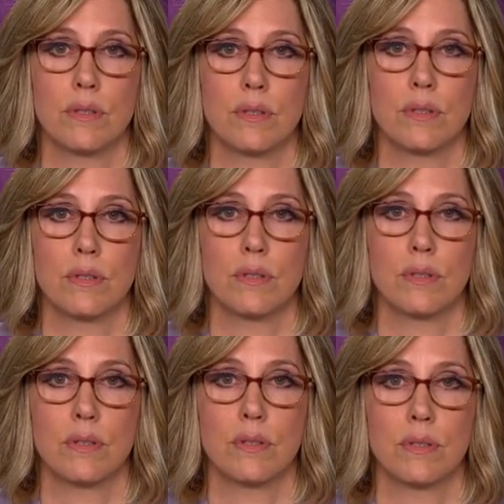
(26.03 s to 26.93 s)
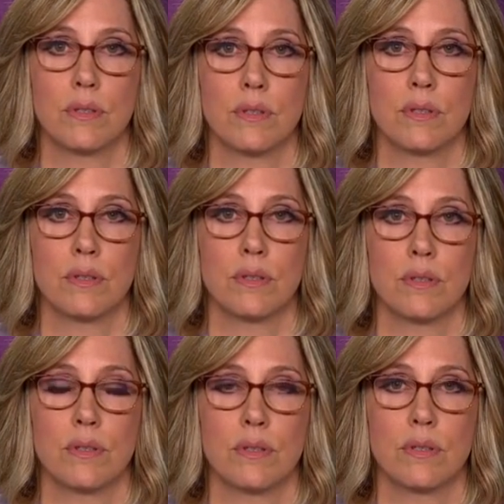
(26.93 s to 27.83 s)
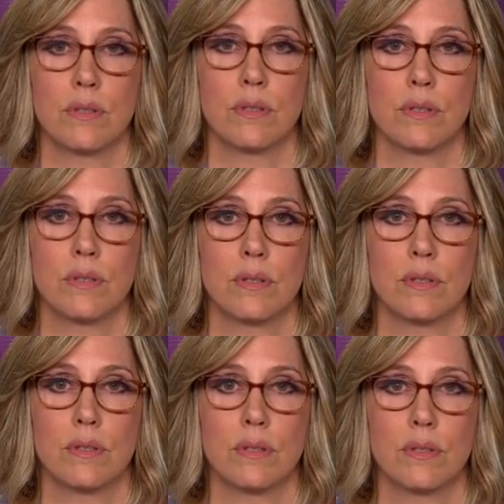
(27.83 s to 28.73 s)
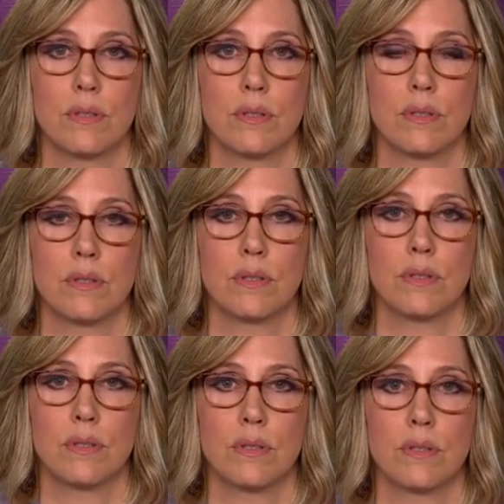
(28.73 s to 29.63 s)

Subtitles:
[no speech]